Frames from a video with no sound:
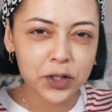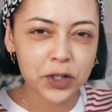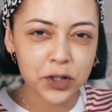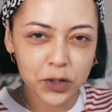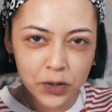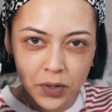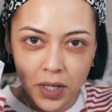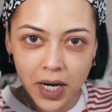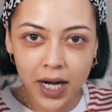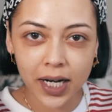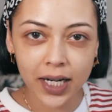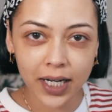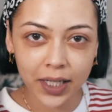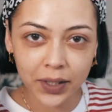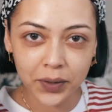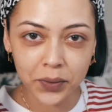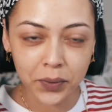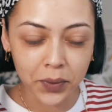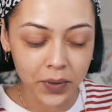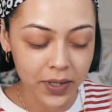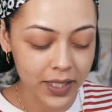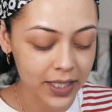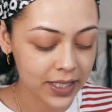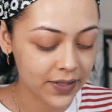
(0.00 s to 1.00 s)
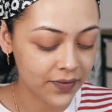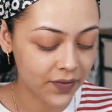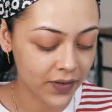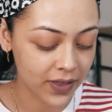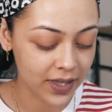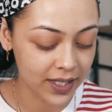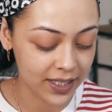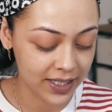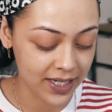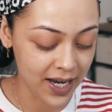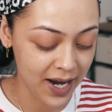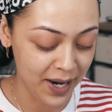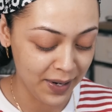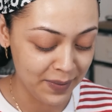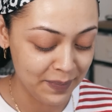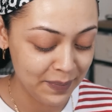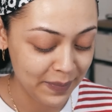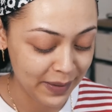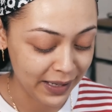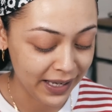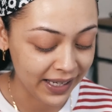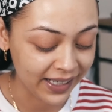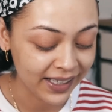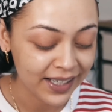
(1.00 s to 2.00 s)
just try and ignore this for the time
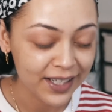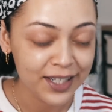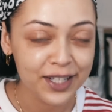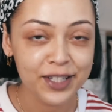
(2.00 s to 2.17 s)
being.